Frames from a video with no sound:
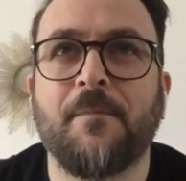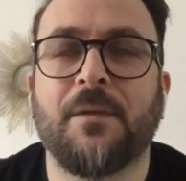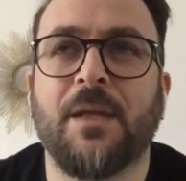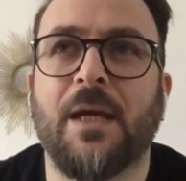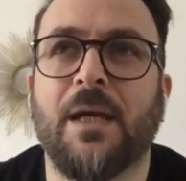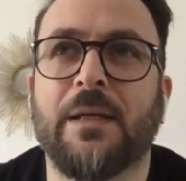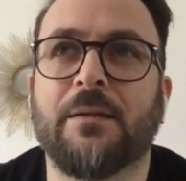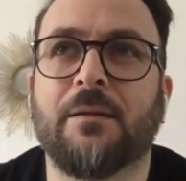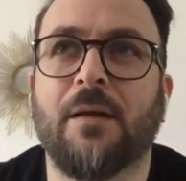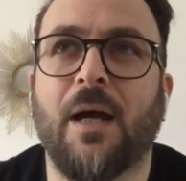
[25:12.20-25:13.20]

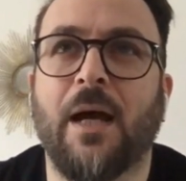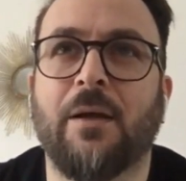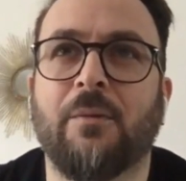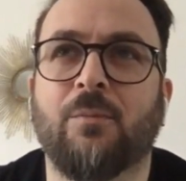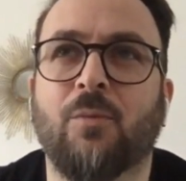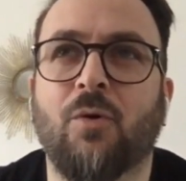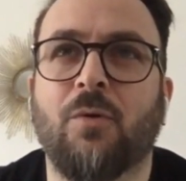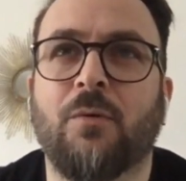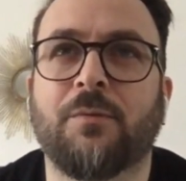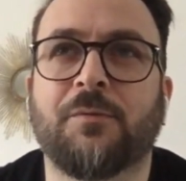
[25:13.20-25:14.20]
Then I
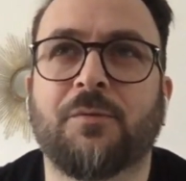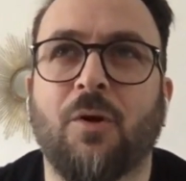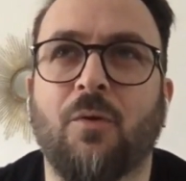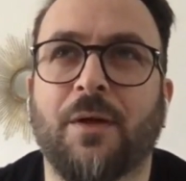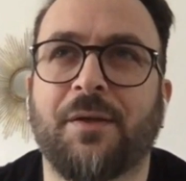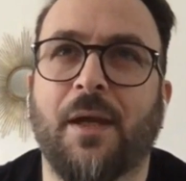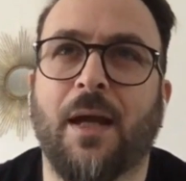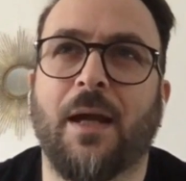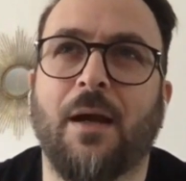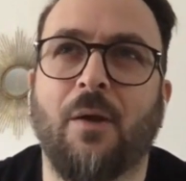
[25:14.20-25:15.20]
moved towards
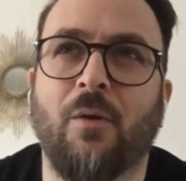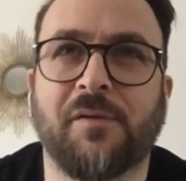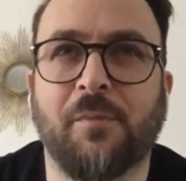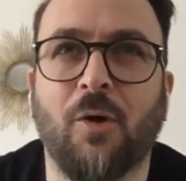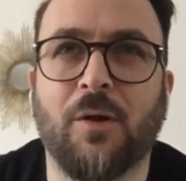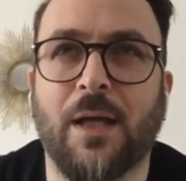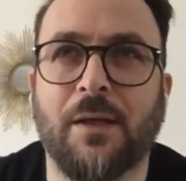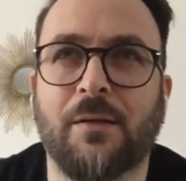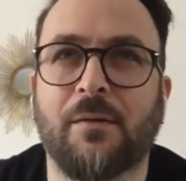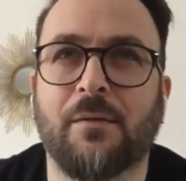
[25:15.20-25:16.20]
like I was more
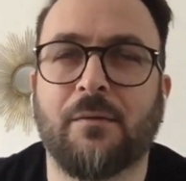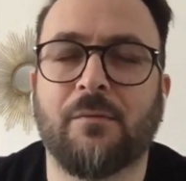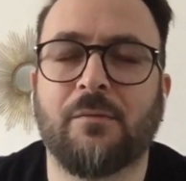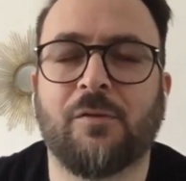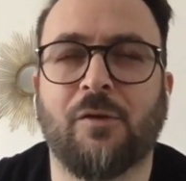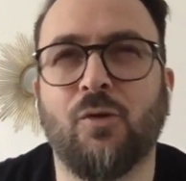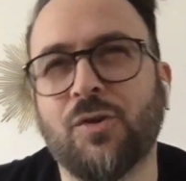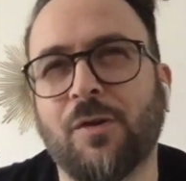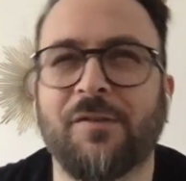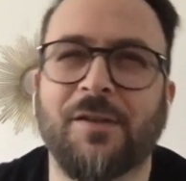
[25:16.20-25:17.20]
like
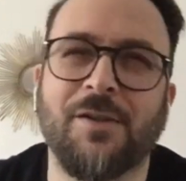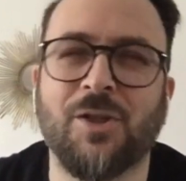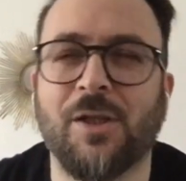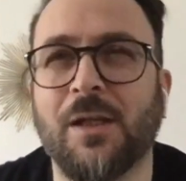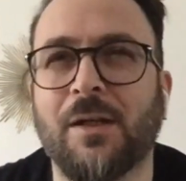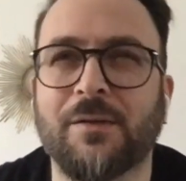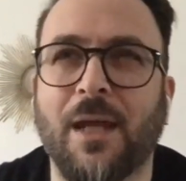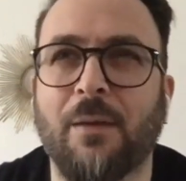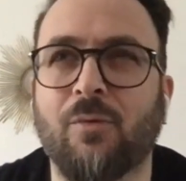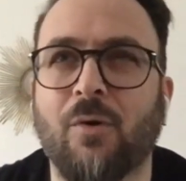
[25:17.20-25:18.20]
solutions engineer
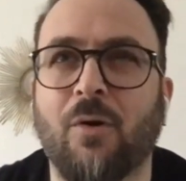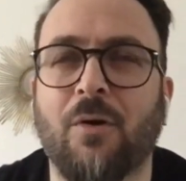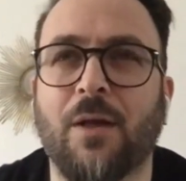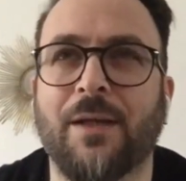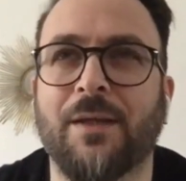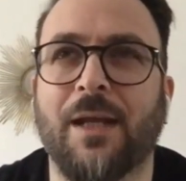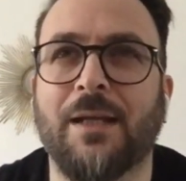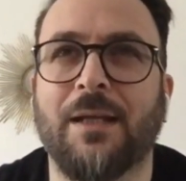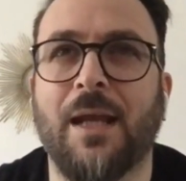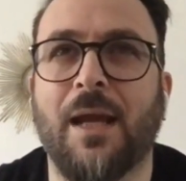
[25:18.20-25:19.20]
type role, and then
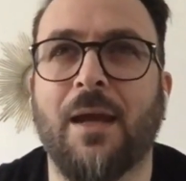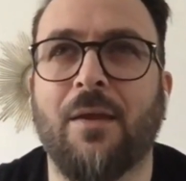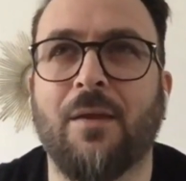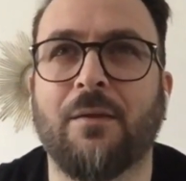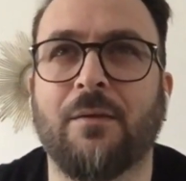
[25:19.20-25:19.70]
I led